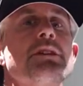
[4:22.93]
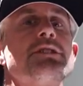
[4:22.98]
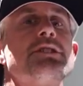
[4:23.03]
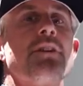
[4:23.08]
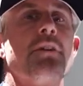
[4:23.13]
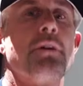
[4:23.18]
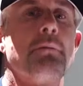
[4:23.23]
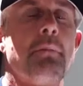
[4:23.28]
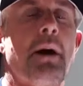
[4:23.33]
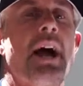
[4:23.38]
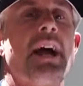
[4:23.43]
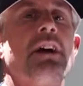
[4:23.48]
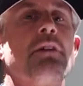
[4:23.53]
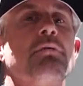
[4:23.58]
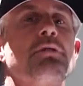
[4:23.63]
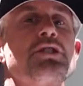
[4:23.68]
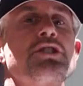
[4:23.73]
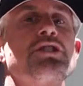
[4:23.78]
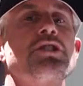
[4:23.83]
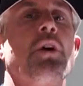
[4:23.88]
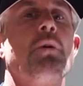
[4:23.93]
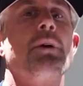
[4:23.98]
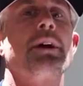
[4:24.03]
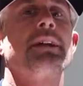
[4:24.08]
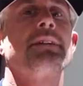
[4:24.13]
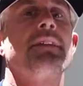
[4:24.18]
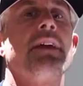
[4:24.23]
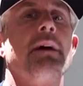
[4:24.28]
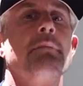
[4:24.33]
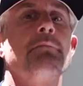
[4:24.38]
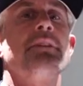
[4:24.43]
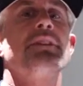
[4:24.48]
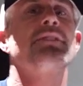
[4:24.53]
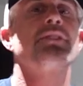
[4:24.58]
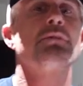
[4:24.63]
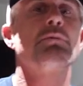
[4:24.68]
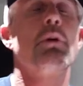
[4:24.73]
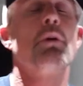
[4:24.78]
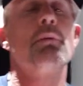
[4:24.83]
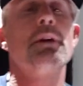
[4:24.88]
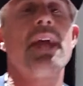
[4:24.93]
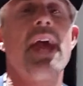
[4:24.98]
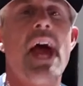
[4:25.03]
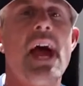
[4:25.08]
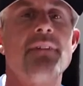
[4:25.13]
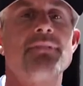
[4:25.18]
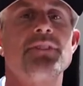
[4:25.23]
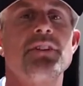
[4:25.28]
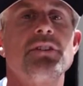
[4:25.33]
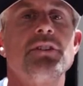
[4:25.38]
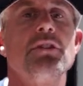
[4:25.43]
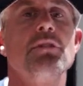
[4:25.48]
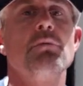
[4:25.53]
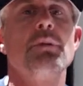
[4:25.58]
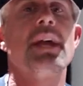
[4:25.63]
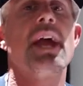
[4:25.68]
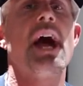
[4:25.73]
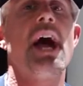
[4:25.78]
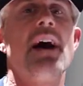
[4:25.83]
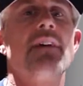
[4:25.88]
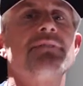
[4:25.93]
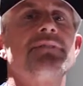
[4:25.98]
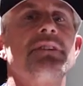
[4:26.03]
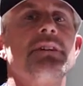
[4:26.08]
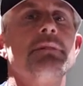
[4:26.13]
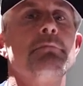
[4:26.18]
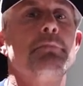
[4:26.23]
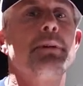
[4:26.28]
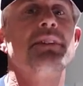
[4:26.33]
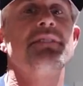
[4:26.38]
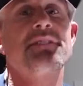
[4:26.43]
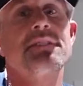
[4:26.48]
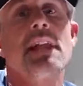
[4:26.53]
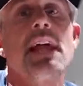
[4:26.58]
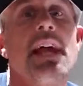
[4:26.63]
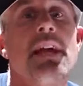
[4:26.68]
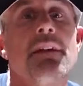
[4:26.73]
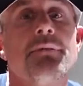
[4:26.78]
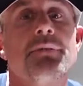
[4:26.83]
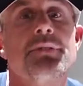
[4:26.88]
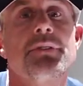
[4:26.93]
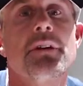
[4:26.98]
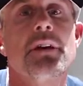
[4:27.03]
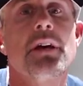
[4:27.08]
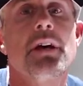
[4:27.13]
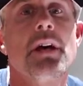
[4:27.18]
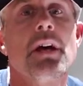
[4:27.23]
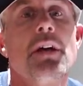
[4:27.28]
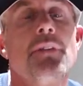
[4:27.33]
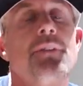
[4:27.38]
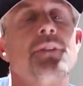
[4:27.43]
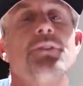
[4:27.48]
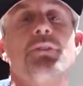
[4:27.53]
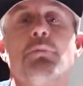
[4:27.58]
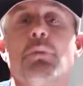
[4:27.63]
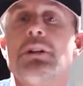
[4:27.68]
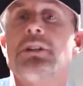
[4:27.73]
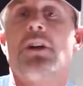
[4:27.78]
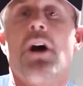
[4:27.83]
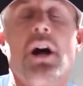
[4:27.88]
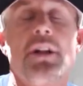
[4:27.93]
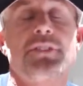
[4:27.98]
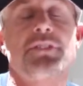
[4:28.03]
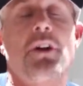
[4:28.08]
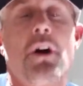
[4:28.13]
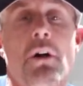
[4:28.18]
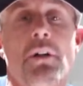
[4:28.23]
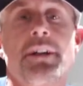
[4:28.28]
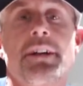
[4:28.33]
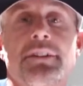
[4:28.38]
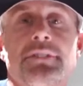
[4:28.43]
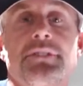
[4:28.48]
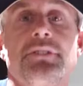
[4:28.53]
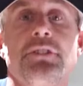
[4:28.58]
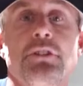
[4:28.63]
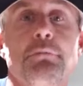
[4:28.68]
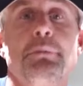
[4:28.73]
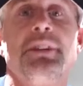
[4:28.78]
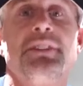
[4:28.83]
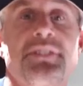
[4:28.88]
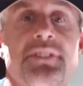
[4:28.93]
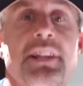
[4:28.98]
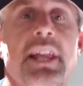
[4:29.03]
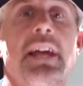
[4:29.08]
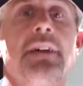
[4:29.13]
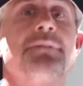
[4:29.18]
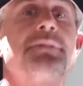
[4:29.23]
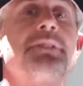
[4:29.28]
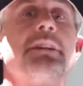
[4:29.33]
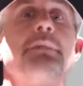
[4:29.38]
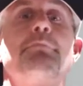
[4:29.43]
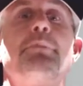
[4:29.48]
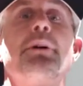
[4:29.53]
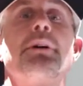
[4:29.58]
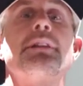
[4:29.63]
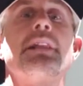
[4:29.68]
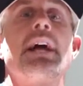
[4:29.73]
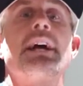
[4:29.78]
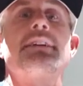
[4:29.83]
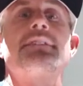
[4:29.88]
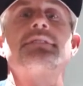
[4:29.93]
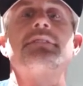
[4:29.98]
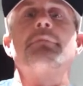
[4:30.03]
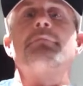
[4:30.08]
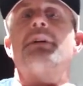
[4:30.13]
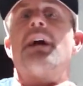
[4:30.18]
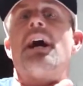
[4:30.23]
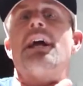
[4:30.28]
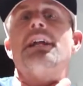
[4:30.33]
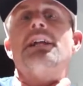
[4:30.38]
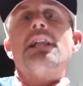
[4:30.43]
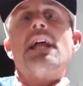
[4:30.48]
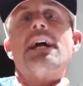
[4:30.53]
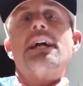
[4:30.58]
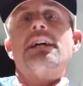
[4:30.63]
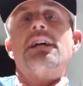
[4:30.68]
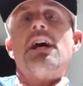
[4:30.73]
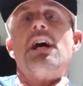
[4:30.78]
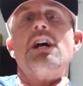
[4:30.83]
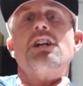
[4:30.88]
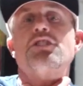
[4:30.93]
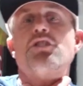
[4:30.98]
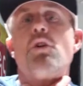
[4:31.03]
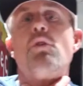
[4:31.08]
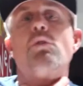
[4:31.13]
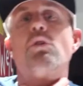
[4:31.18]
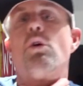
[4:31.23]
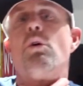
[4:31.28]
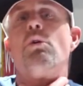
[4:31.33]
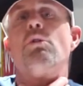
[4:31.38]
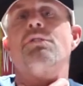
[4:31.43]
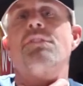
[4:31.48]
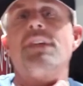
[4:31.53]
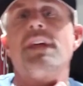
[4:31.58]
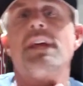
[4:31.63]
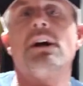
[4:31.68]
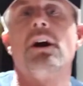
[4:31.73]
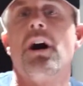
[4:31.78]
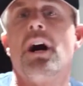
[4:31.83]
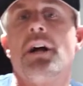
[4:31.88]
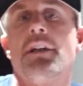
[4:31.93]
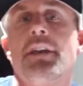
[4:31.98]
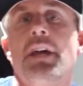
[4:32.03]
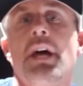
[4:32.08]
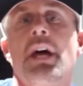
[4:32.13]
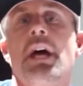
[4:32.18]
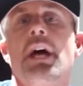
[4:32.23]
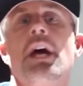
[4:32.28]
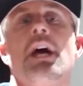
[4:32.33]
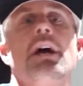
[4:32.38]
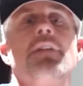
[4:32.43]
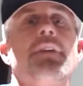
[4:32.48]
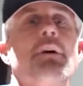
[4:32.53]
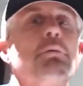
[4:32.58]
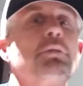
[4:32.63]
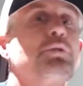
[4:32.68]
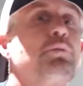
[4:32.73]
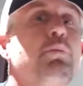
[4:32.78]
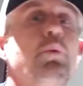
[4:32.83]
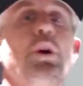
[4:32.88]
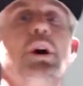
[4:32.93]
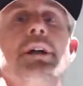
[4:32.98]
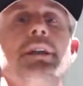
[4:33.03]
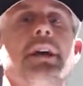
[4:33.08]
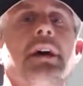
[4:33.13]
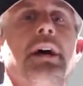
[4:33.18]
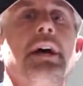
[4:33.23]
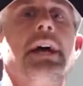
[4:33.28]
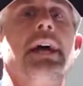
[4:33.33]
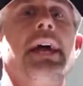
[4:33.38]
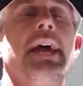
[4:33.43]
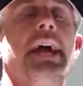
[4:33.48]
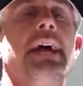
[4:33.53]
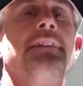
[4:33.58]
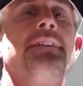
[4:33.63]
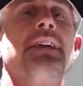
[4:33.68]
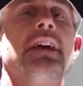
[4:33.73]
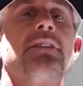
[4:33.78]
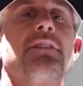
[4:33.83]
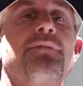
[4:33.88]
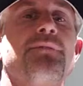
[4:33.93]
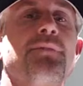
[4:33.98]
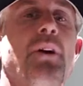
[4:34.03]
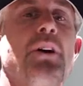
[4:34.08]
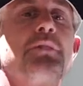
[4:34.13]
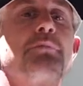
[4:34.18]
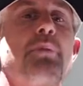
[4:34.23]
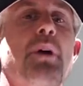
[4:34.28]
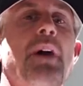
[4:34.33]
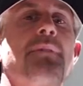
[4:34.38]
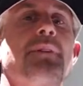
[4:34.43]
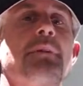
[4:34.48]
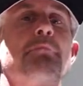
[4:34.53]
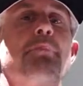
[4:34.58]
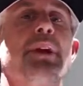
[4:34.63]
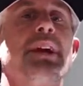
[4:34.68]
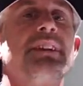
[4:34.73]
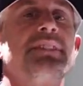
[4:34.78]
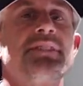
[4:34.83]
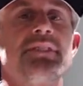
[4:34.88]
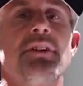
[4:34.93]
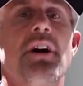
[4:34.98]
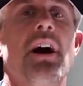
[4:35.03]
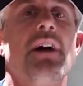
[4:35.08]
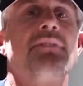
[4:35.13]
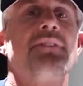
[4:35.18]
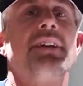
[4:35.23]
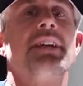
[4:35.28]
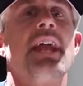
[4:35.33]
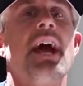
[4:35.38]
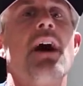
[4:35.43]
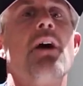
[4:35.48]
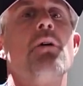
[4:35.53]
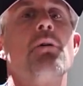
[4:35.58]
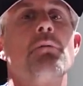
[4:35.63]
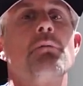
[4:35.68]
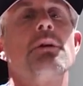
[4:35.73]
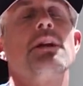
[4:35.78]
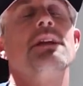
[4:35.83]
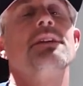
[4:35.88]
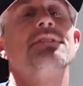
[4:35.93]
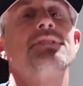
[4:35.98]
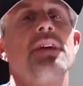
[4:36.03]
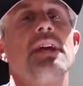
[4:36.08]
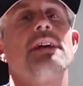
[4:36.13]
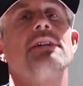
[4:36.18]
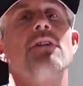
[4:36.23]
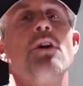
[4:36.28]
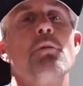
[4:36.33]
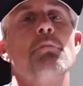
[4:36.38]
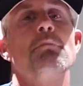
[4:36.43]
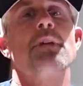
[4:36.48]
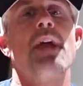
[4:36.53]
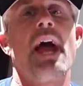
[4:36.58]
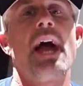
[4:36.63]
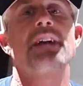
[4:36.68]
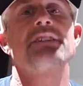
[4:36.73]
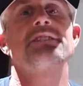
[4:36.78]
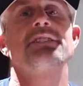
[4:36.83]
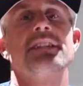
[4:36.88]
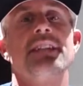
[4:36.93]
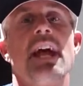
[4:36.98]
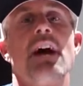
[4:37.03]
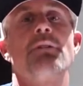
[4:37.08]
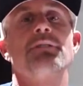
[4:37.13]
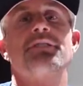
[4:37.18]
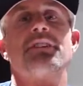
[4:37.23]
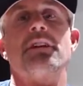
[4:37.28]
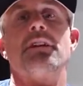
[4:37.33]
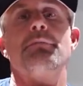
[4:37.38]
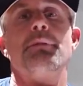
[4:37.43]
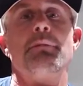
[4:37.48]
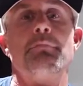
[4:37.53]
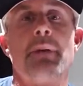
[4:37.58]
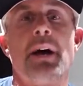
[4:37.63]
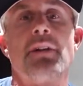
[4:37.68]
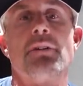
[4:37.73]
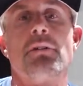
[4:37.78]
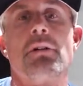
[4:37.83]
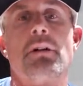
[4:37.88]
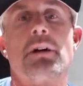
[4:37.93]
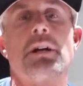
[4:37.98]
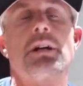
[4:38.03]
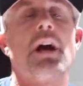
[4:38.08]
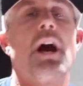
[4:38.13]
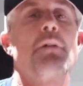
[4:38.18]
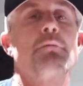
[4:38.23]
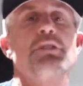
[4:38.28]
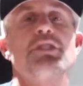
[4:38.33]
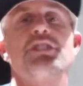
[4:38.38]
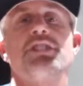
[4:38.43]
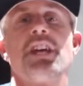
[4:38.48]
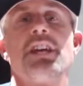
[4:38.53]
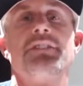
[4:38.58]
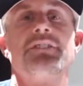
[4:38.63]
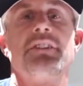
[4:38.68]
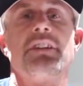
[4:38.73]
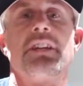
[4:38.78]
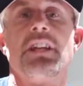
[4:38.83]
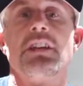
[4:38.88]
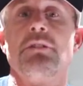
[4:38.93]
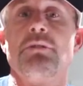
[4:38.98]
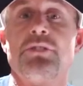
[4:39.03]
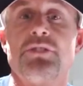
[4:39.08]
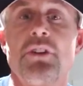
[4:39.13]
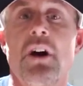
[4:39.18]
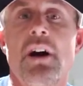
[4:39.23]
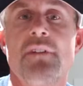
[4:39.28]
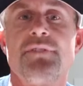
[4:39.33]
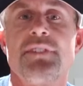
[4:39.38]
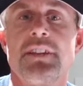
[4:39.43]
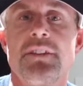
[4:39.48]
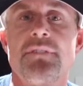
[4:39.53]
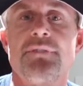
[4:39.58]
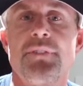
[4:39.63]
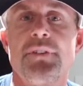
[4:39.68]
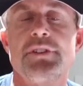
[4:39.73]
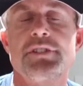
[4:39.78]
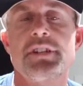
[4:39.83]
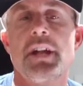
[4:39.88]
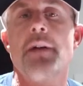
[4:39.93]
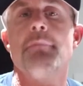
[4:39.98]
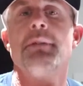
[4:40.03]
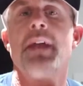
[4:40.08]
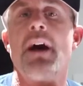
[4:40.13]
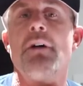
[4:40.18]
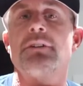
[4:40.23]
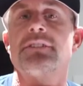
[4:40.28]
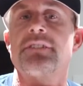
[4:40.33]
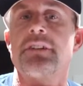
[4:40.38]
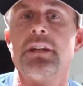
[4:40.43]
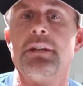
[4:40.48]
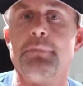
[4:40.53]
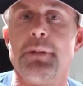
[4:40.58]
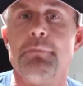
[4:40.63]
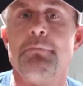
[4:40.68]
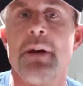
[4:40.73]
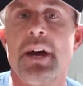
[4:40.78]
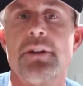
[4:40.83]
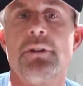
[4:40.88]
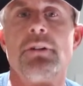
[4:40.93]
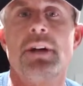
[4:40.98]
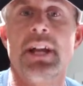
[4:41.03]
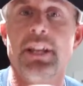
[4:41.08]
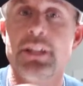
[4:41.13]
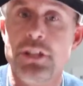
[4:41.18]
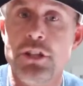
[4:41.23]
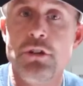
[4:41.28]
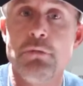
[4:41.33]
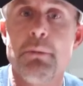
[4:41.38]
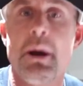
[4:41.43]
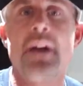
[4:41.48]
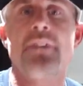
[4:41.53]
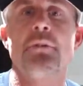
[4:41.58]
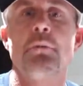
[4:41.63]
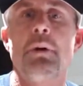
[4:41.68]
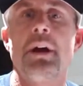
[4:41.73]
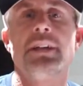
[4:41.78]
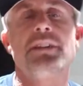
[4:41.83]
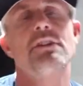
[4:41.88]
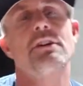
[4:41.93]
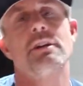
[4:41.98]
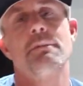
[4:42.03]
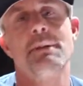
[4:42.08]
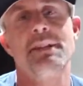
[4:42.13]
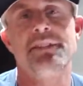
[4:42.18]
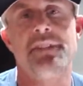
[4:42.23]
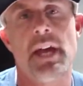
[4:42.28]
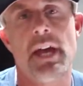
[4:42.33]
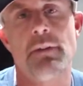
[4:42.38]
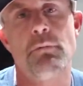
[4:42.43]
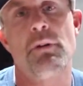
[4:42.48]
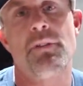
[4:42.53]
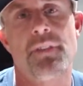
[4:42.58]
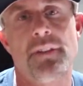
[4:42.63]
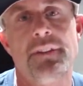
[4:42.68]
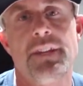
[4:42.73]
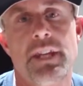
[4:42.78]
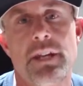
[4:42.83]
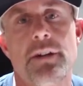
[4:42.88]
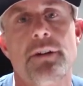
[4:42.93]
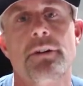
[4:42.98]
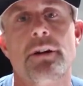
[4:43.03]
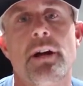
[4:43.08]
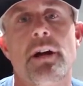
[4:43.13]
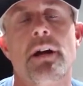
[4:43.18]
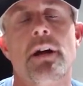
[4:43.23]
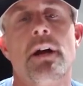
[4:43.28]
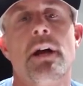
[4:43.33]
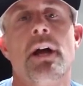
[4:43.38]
Jeremiah was showing them, this is what we have to do. We have to be slaves. This is what God's calling us to do, be slaves. And he put like some kind of like chokehold thing on that was wood. And the other false prophet breaks it off. And now he's saying, "Nope, actually now it's going to be metal. God was chasing you softly the first time. Now it's going to be metal. And you, by the way, you're going to be dead within the year."